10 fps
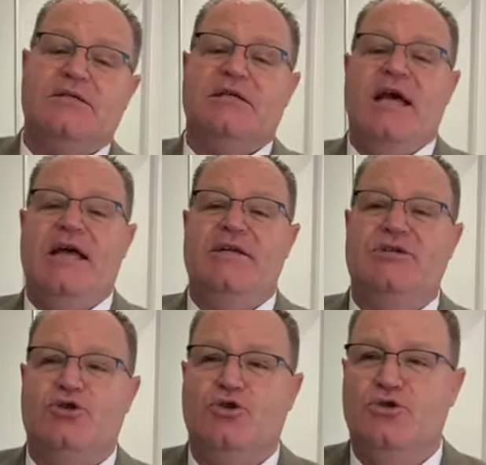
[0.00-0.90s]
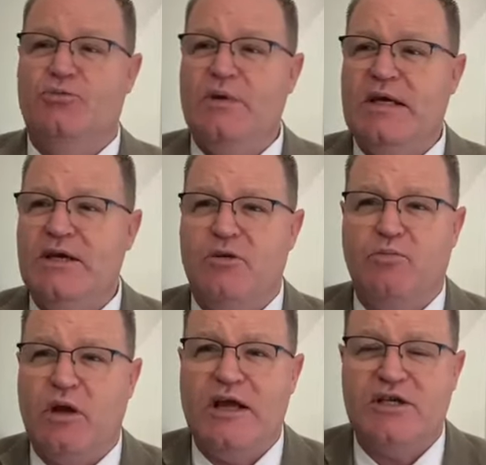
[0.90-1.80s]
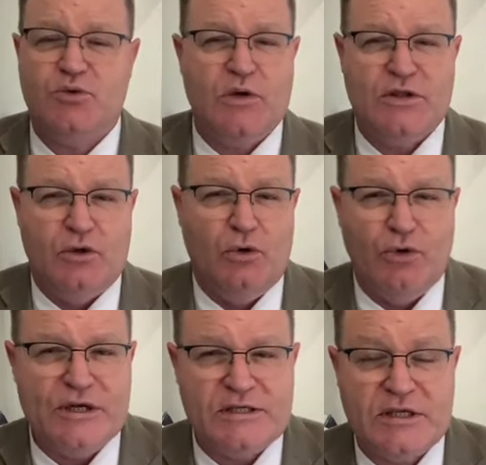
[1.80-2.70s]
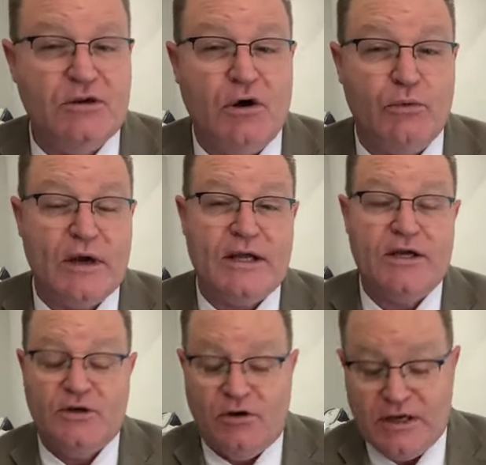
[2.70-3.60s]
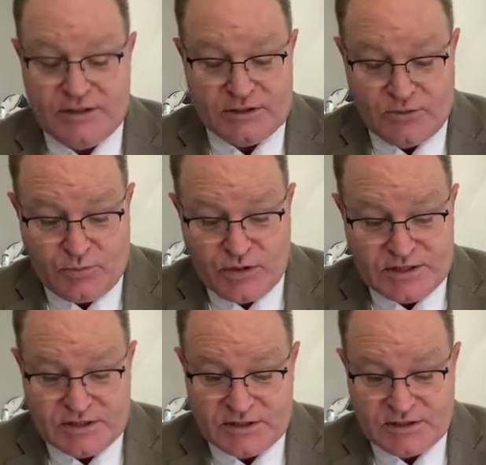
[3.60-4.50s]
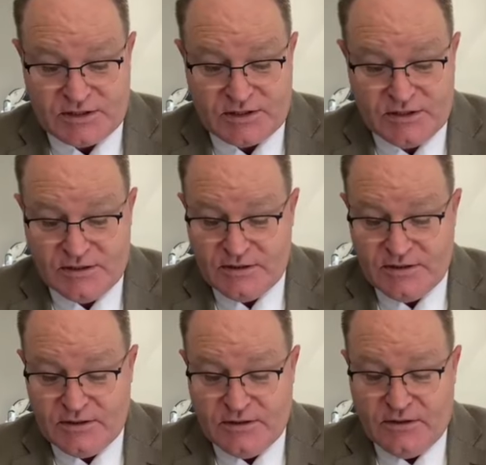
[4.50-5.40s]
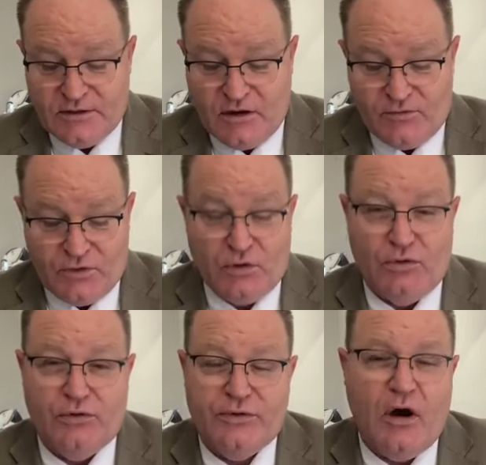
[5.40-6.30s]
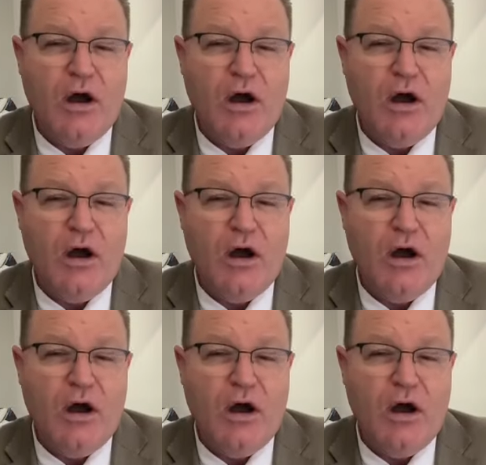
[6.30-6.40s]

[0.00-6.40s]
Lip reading: How sad is to be in a place where the Lord is and not recognize the presence of the Lord?